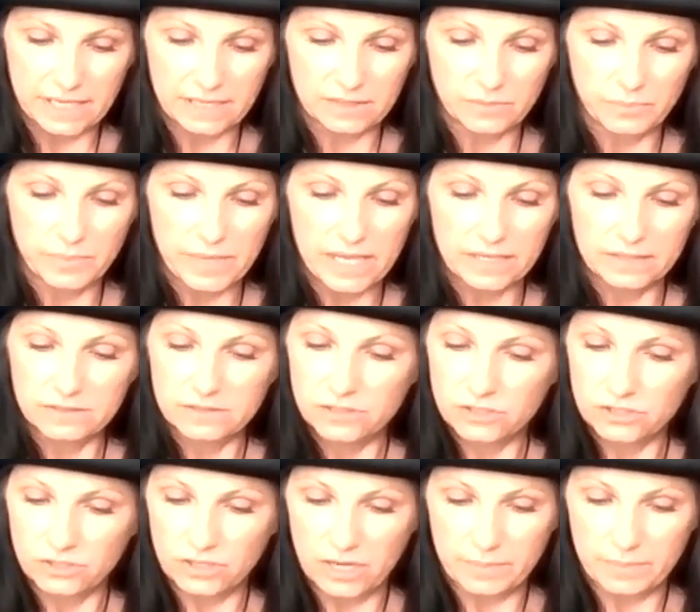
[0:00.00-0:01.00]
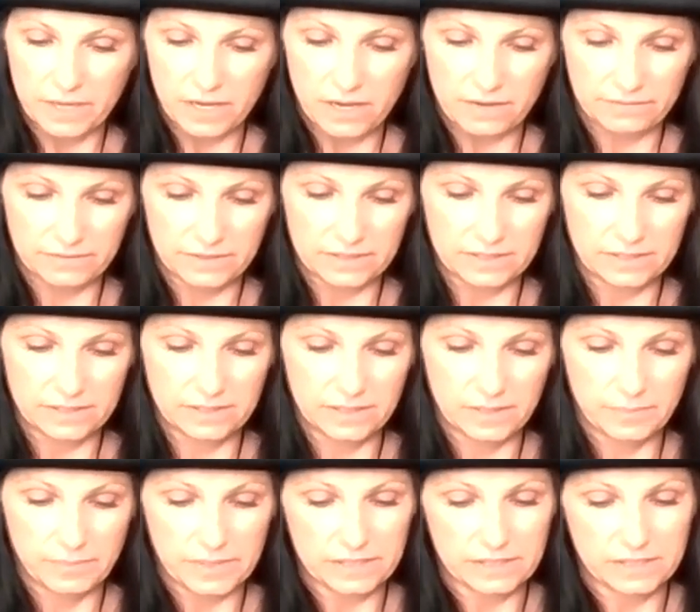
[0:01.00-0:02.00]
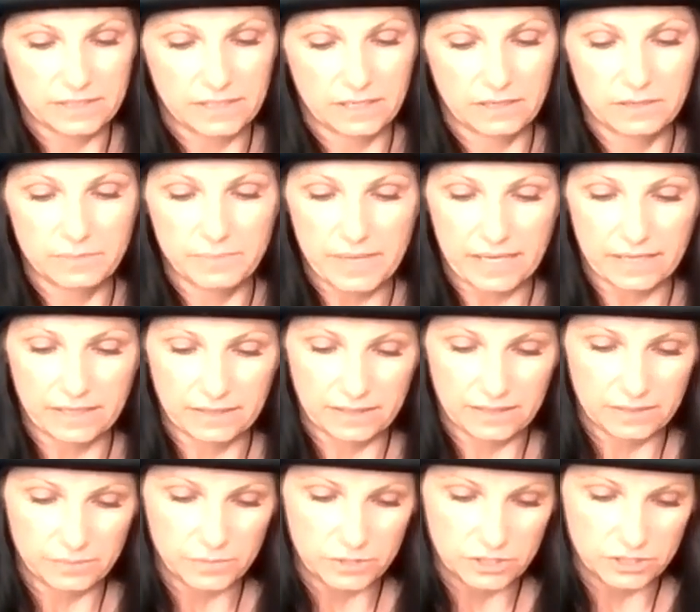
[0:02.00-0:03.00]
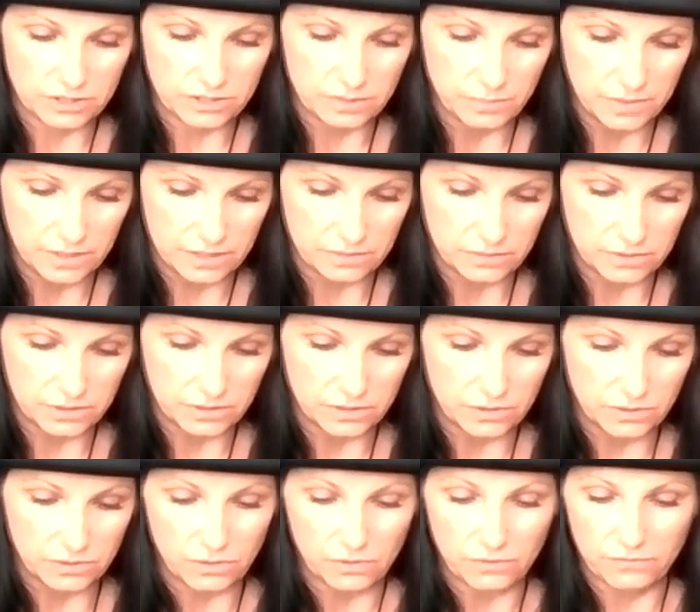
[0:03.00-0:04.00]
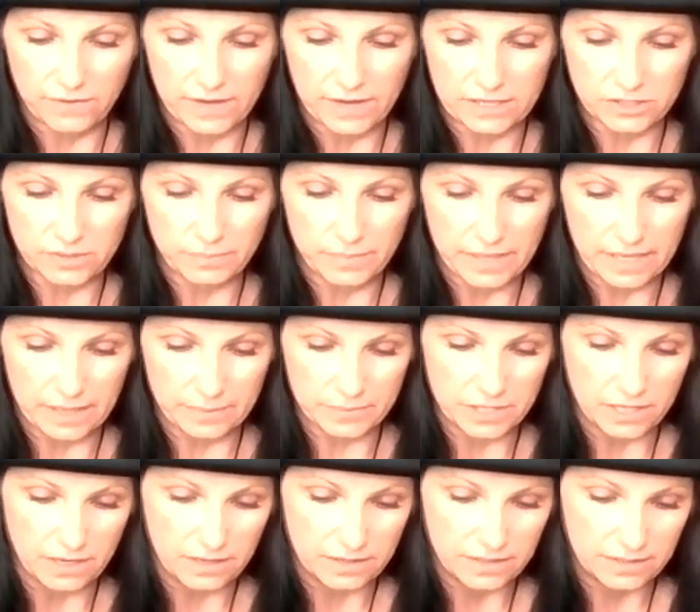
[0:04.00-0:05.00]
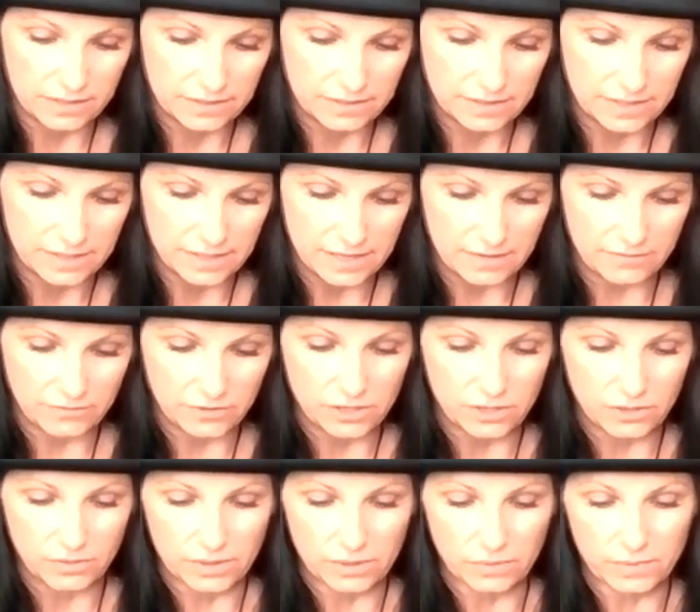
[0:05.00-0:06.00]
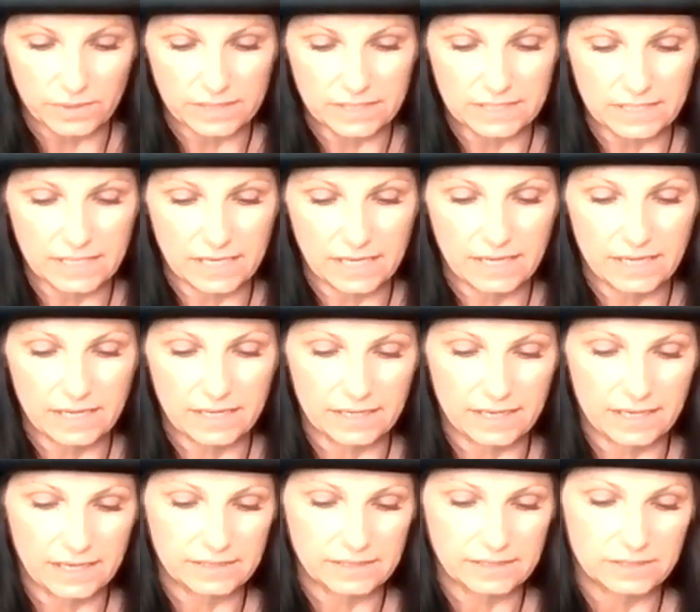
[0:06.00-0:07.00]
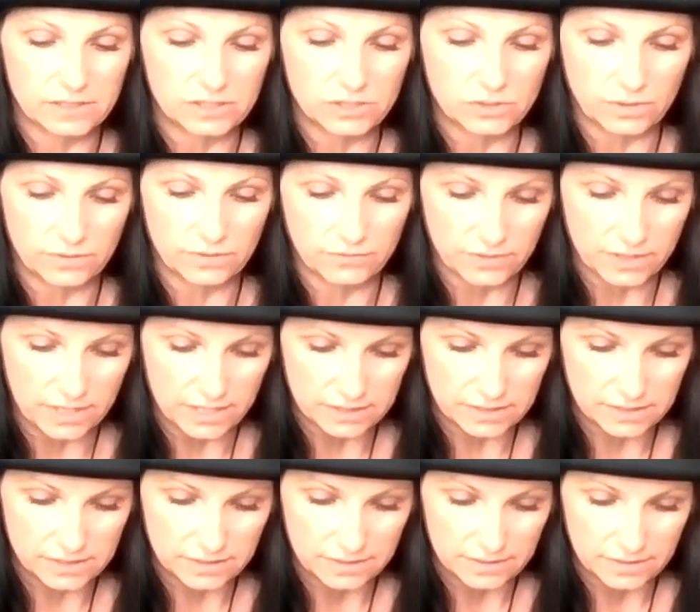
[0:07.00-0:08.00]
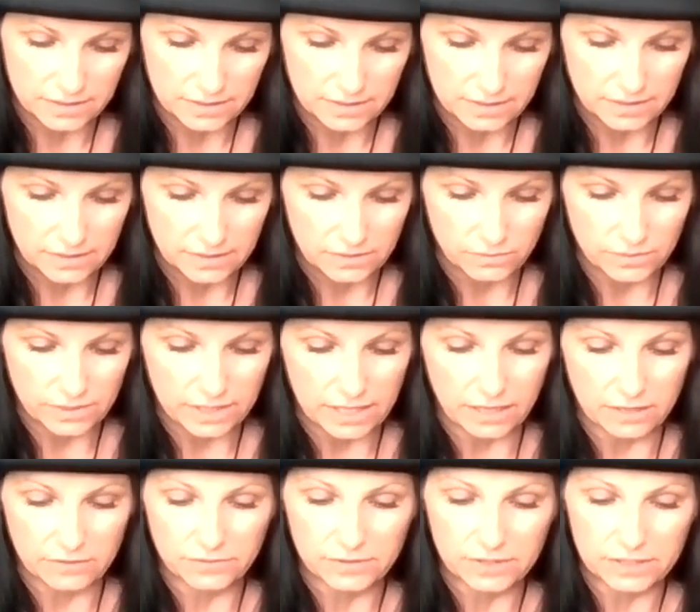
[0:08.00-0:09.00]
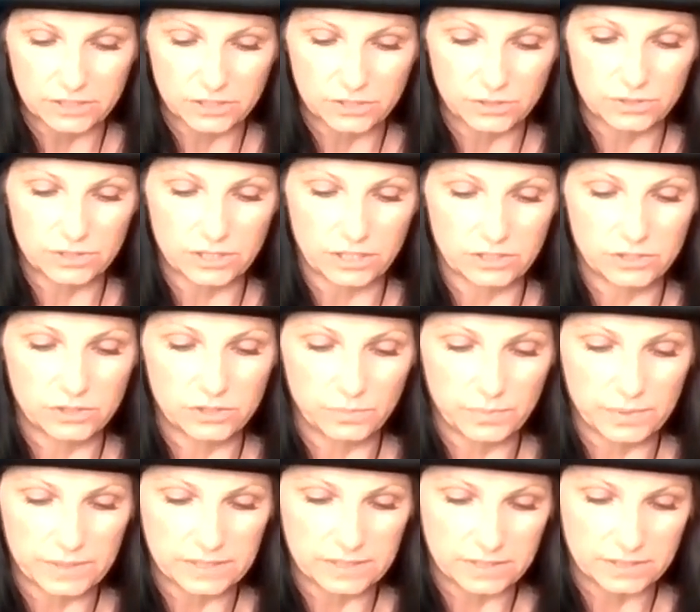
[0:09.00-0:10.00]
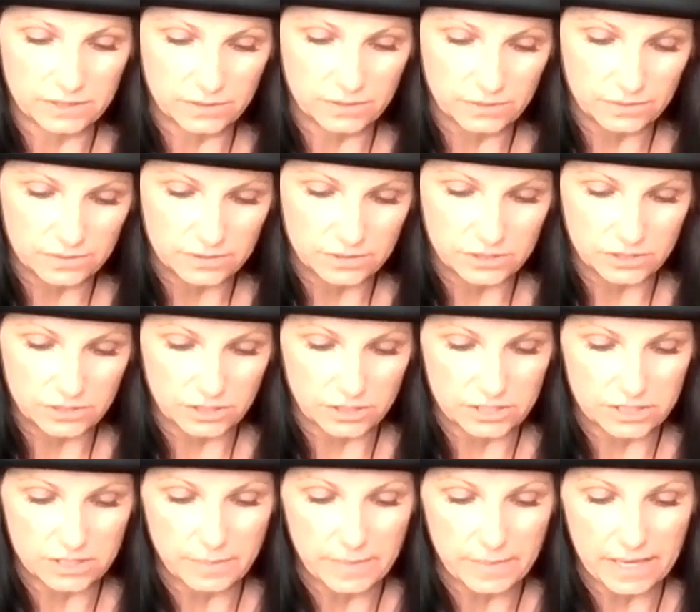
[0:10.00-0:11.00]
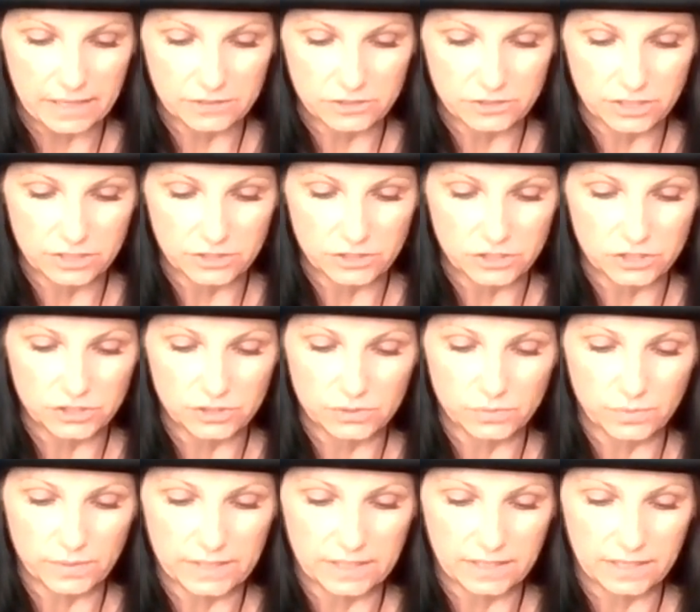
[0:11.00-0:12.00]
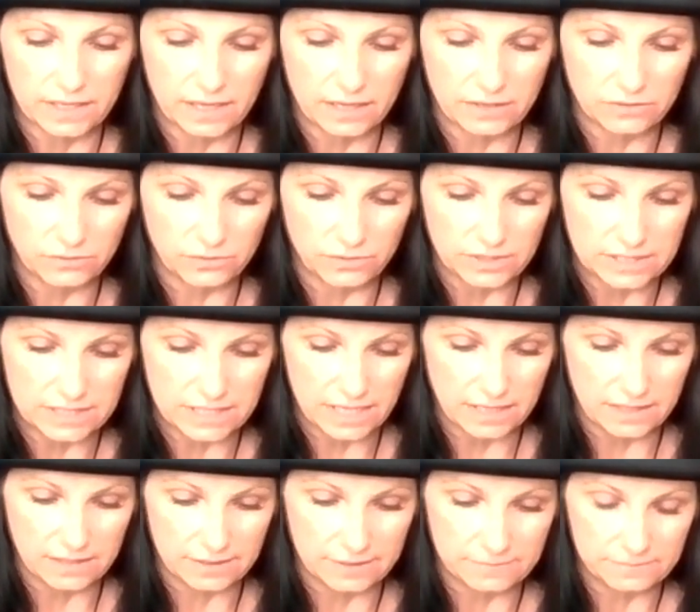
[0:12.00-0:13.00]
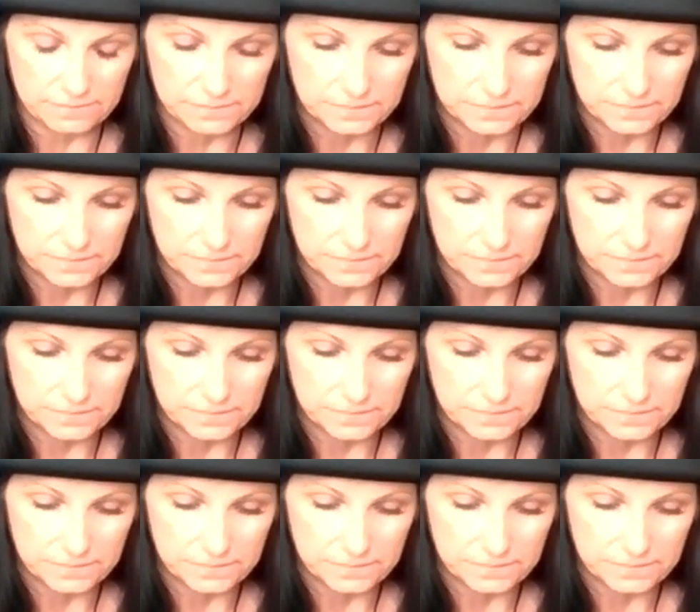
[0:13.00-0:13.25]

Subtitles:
out of bed, scrubbing off the sleep, and staring back at the image in the mirror with a good old-fashioned pep talk, never knowing what the day ahead has in store for us. We carefully choose our two-piece suit, shirt to match, and shoes we can get through the day in.